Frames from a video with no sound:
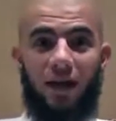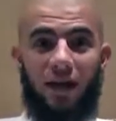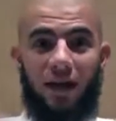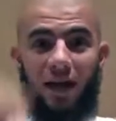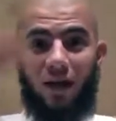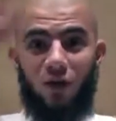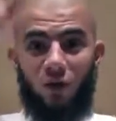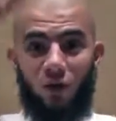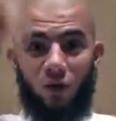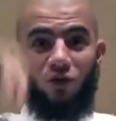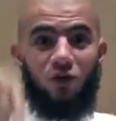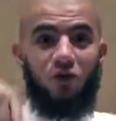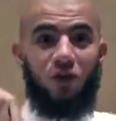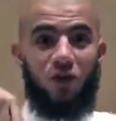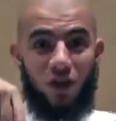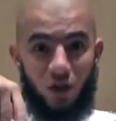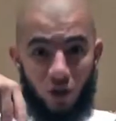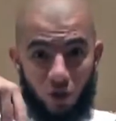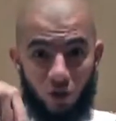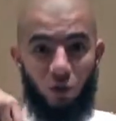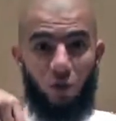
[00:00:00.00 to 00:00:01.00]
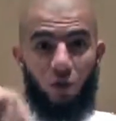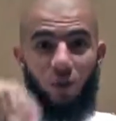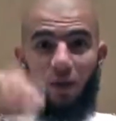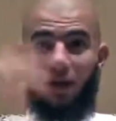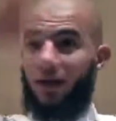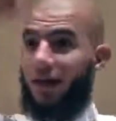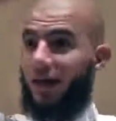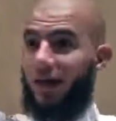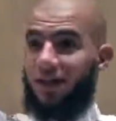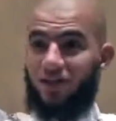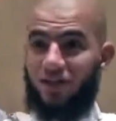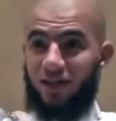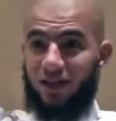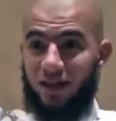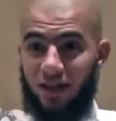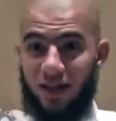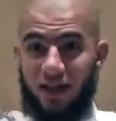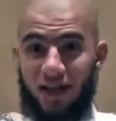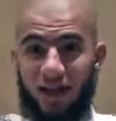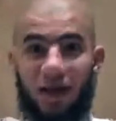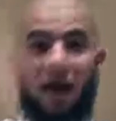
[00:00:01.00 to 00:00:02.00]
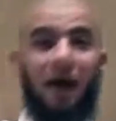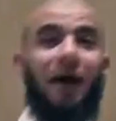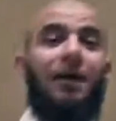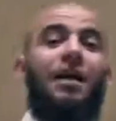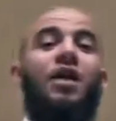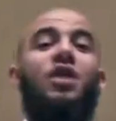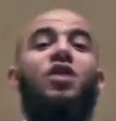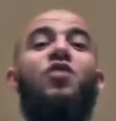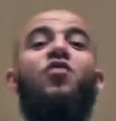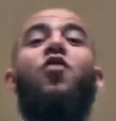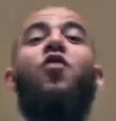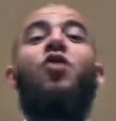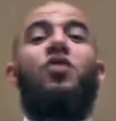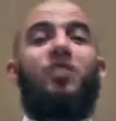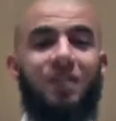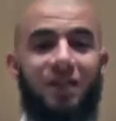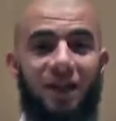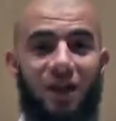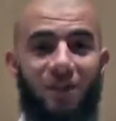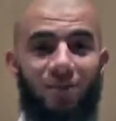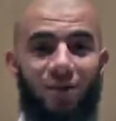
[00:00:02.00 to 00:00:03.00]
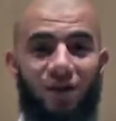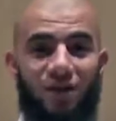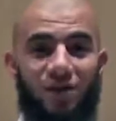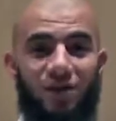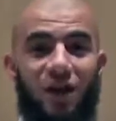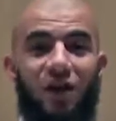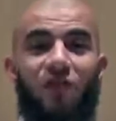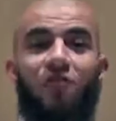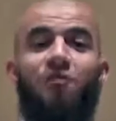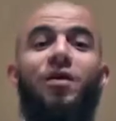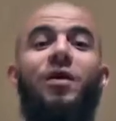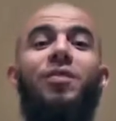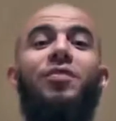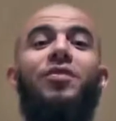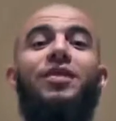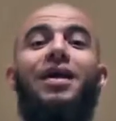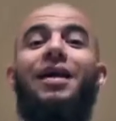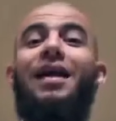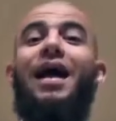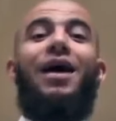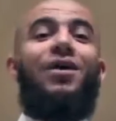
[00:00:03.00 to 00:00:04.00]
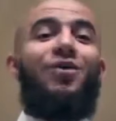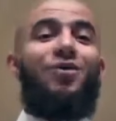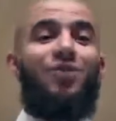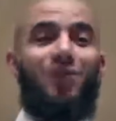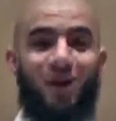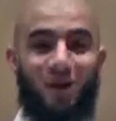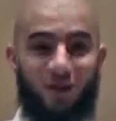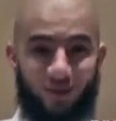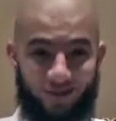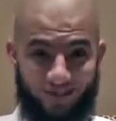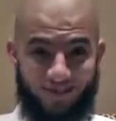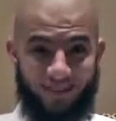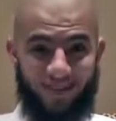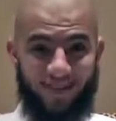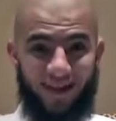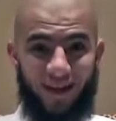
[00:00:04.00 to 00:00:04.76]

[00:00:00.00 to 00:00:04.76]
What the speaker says: Then I go to the group and then I see another 40 numbers of people that I don't know.